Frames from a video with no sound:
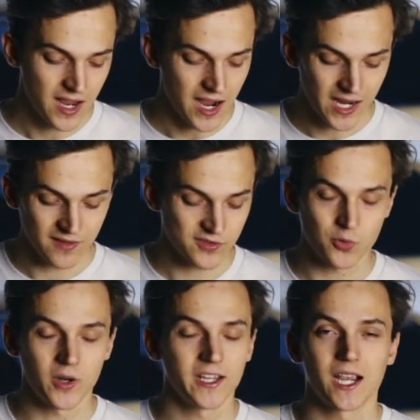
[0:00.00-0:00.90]
I have
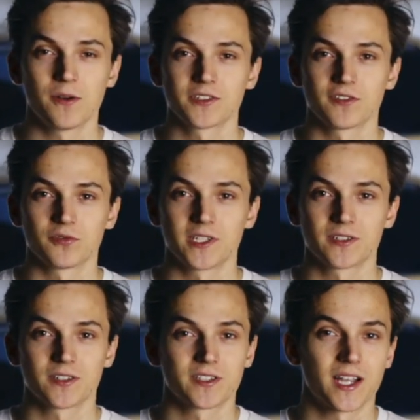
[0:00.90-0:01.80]
20 hours of
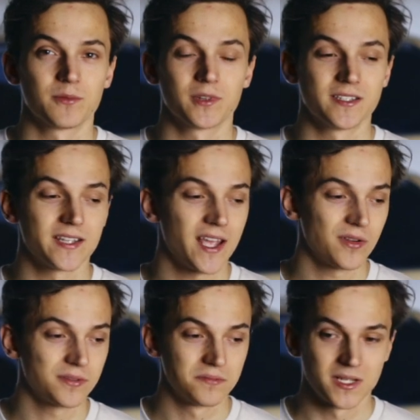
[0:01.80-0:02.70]
research time written
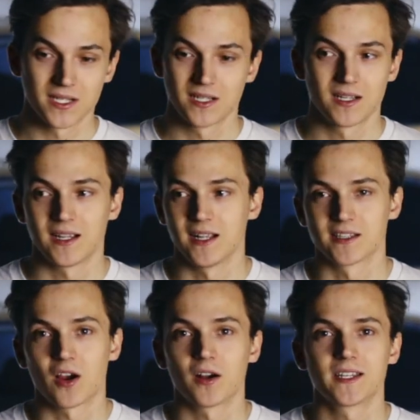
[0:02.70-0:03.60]
down.
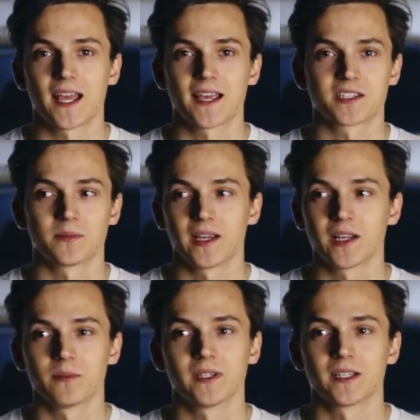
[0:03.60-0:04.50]
It's hard to estimate
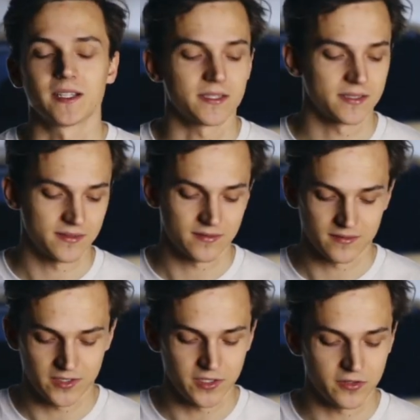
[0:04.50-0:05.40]
it because,
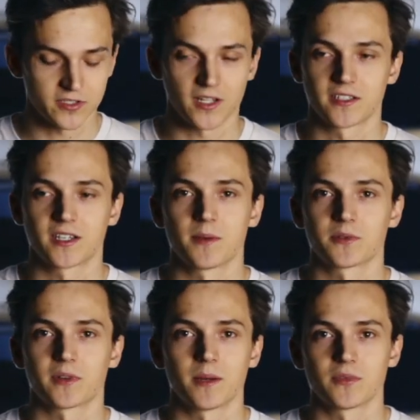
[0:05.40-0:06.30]
you know, there's lots of times
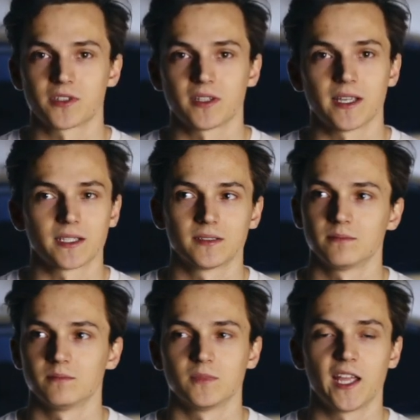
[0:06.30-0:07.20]
when I'm just like
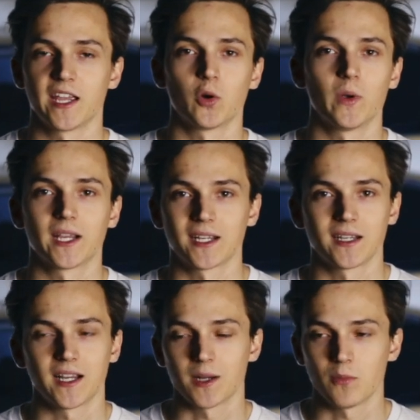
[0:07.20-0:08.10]
laying awake at
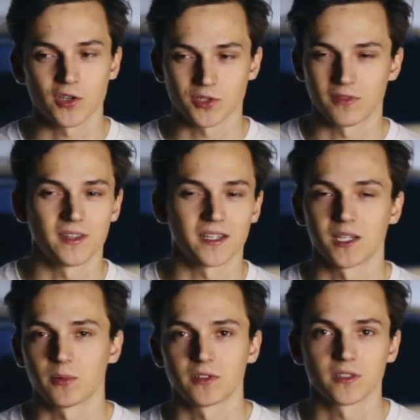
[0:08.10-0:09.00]
night. I'm also
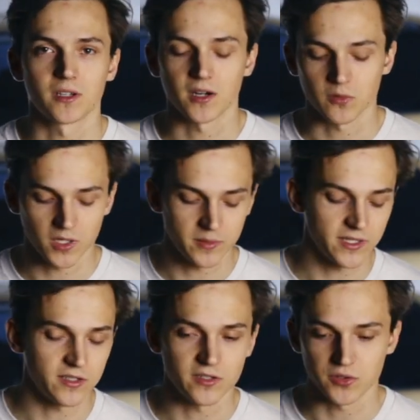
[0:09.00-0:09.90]
thinking about the car, what am I
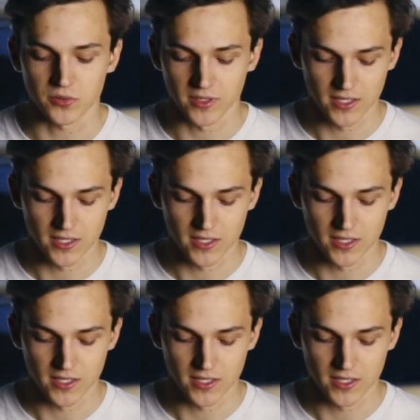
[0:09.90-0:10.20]
gonna do?